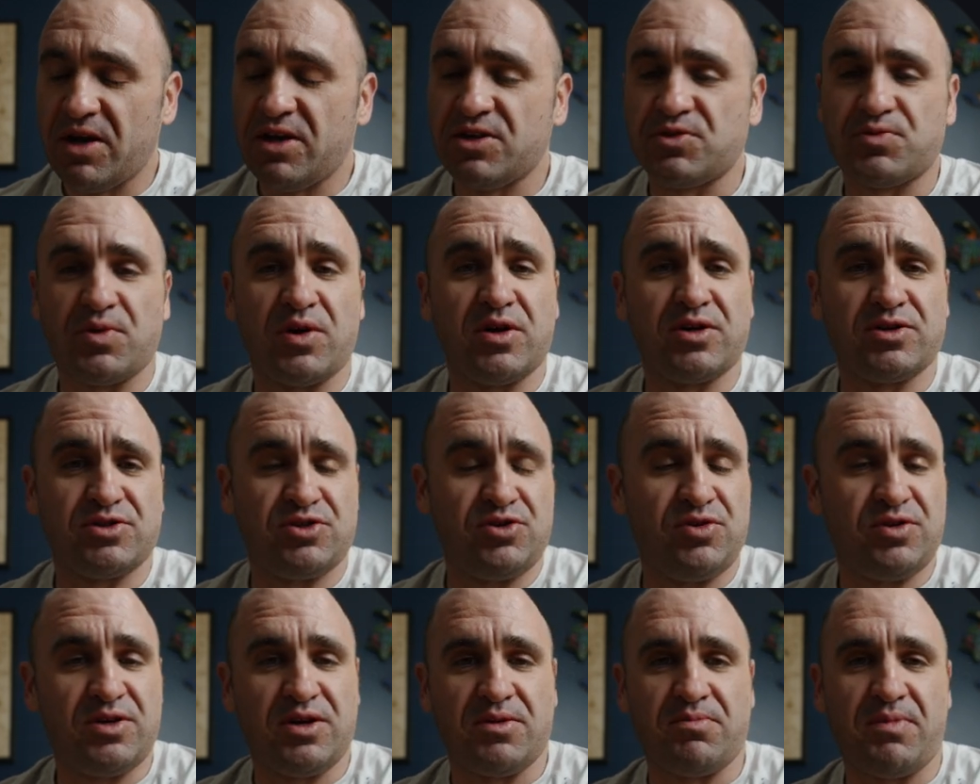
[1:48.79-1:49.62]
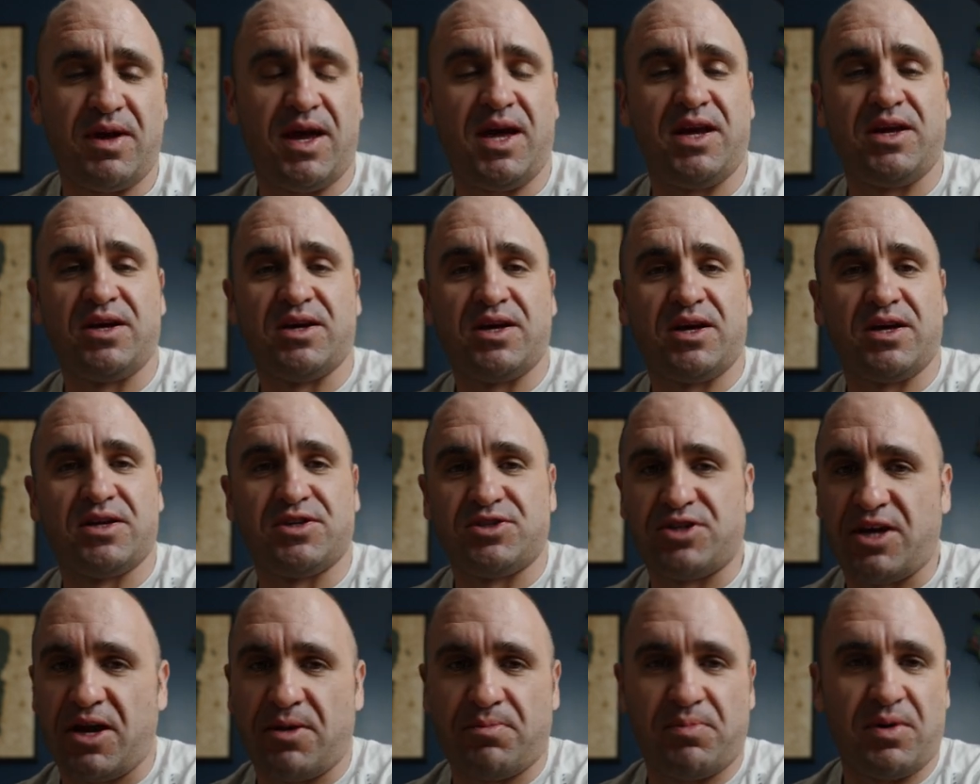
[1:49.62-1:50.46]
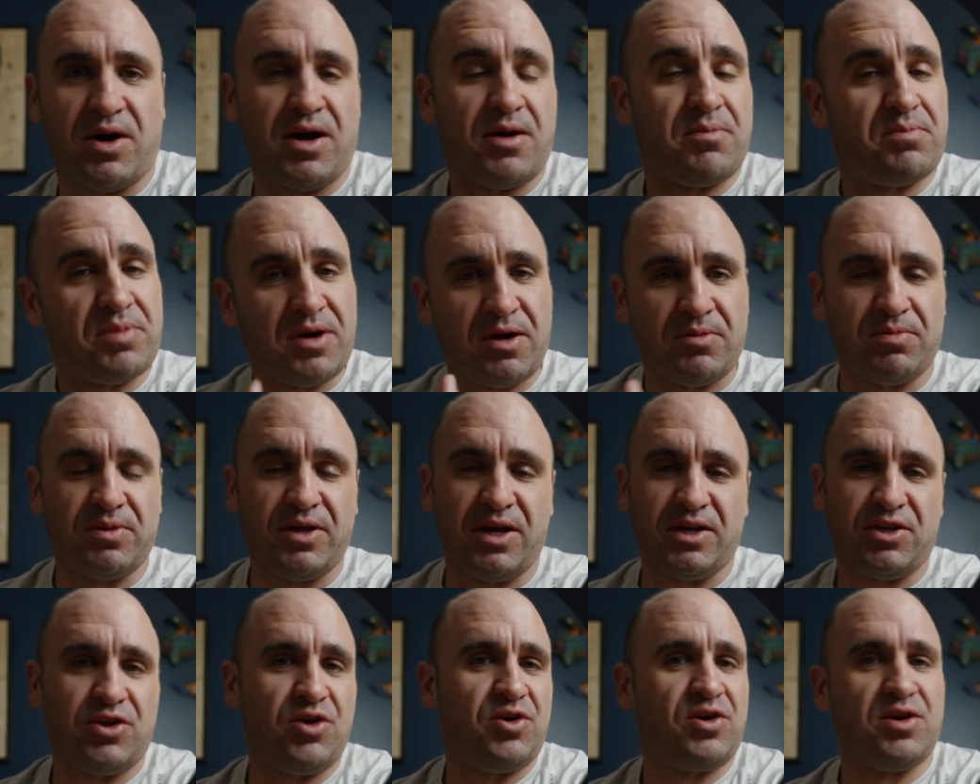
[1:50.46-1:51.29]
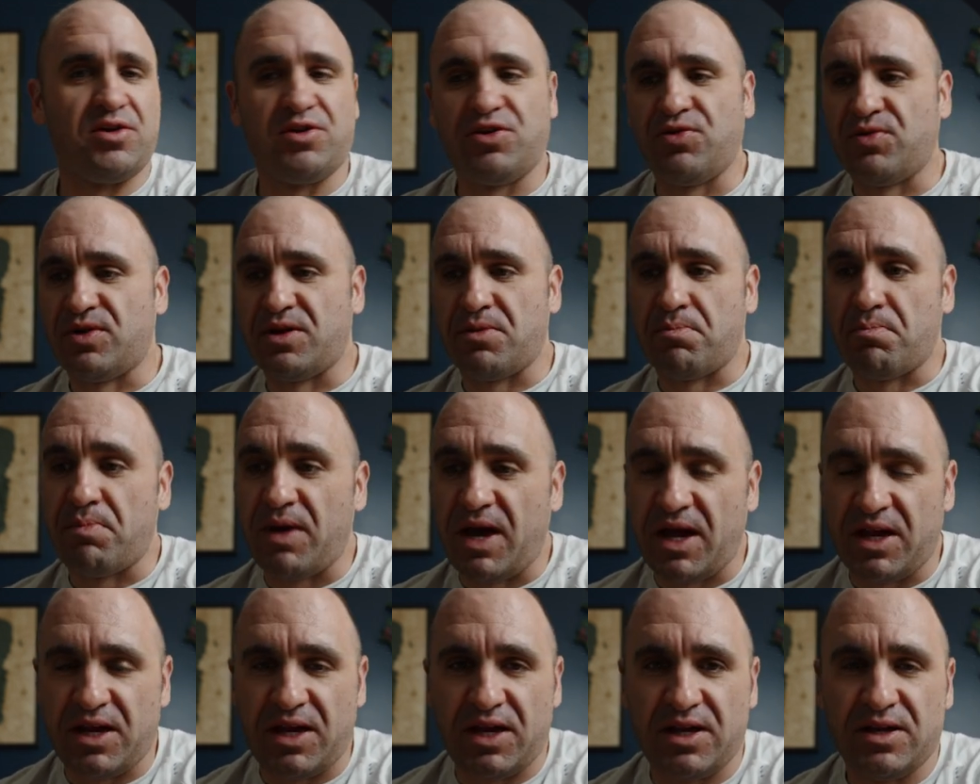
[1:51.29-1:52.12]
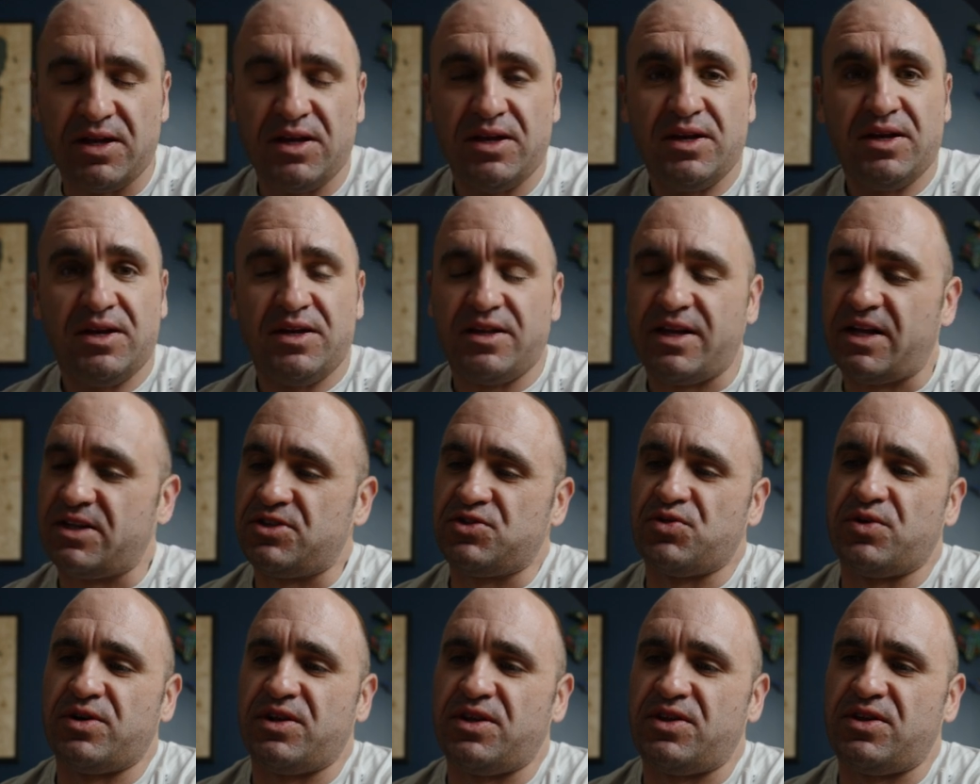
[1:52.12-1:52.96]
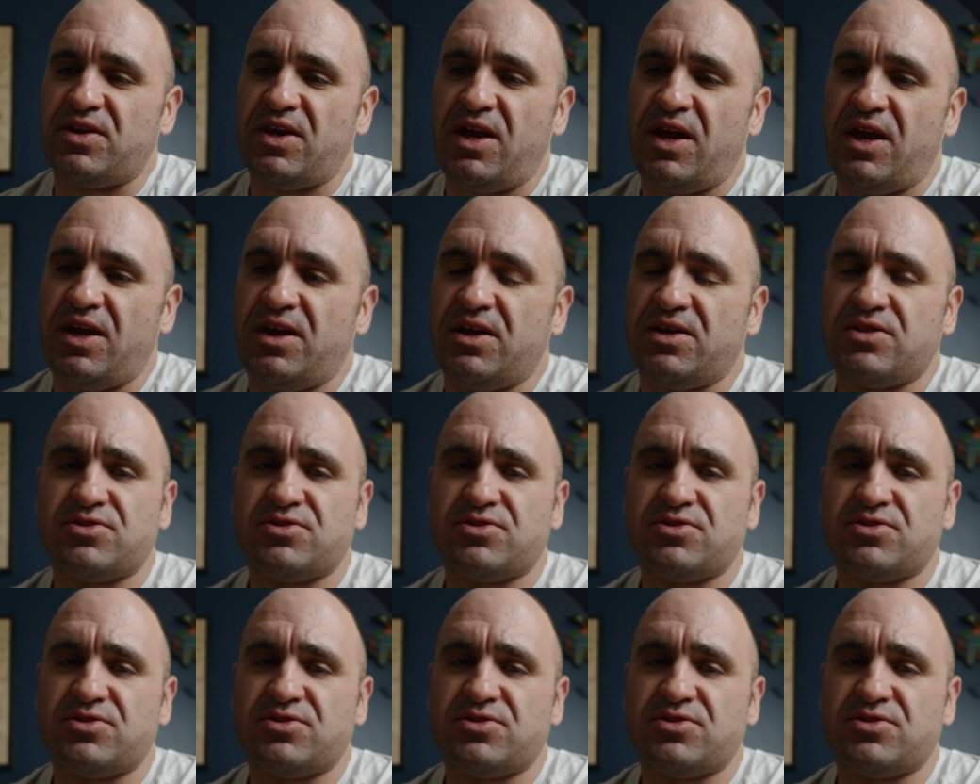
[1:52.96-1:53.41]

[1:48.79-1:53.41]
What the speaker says: as well as you can make a chatbot public, you can do it embedded, that sort of thing.